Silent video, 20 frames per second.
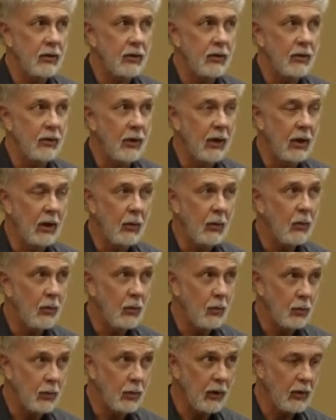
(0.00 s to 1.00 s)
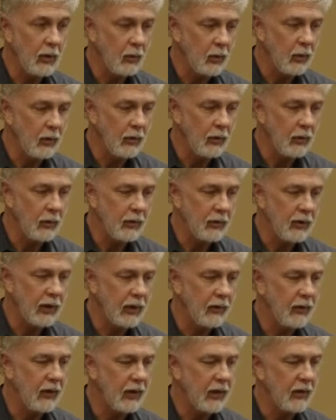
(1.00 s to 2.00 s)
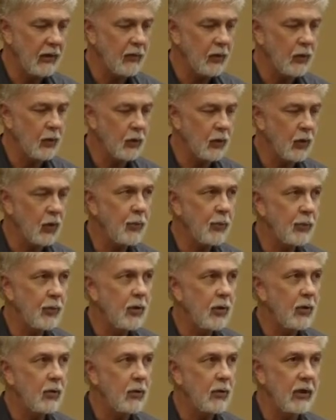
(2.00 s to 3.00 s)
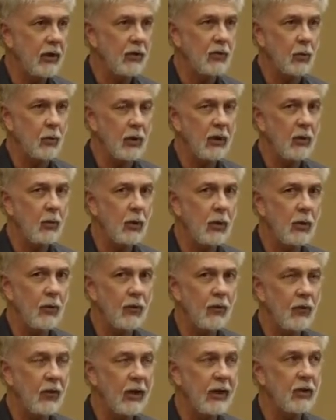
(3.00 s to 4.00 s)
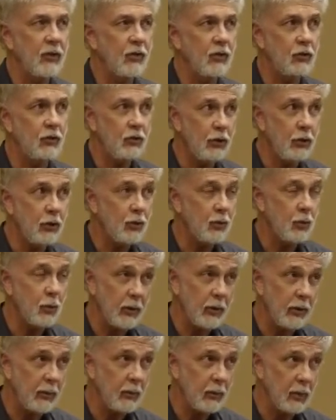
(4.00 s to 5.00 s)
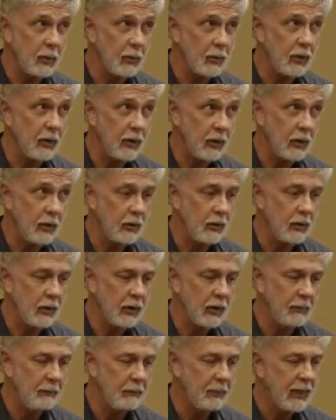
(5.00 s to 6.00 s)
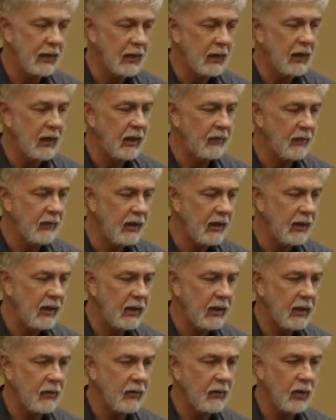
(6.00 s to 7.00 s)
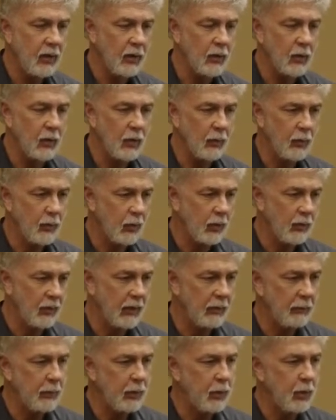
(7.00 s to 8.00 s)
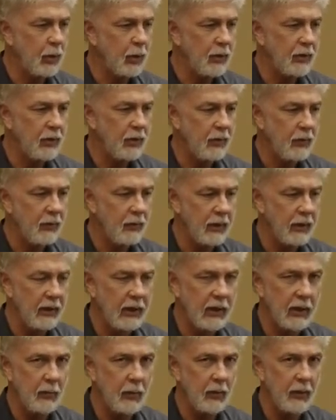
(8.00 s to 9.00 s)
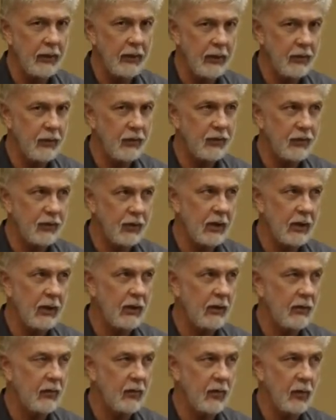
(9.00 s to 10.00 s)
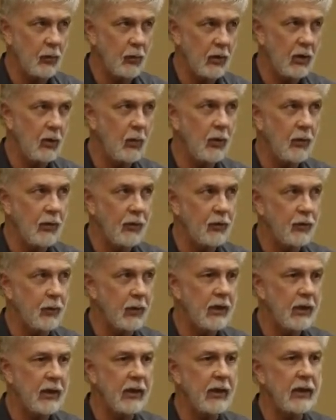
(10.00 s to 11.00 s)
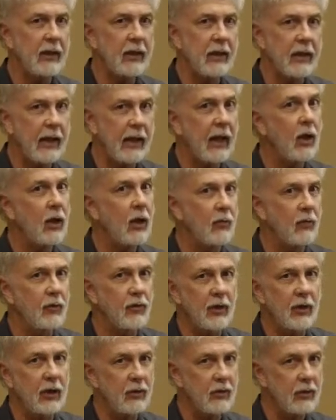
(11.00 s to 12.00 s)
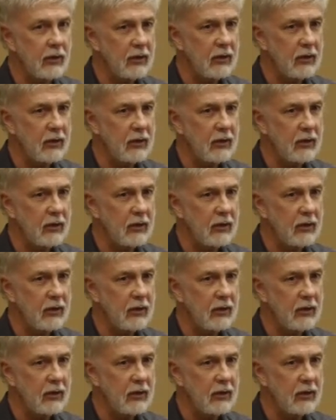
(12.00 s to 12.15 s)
no running wheel, okay? They have a group that has a running wheel that they can choose whether they want to run on or not. And then they have a group where they put the animal inside of a running wheel that you can't get out of. It's got